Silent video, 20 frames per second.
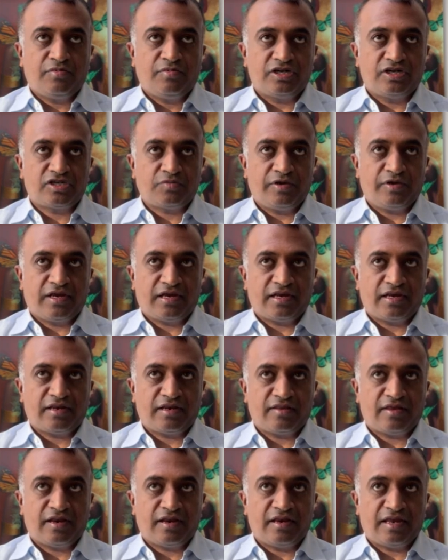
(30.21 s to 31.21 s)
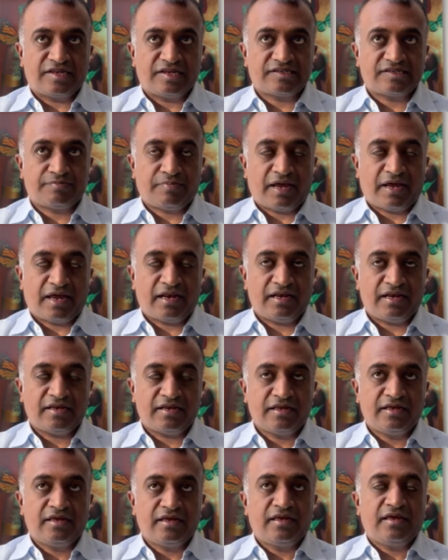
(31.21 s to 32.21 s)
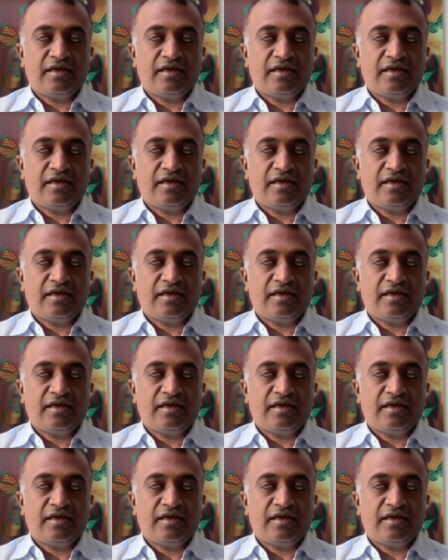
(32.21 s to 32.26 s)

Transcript: which we can then expand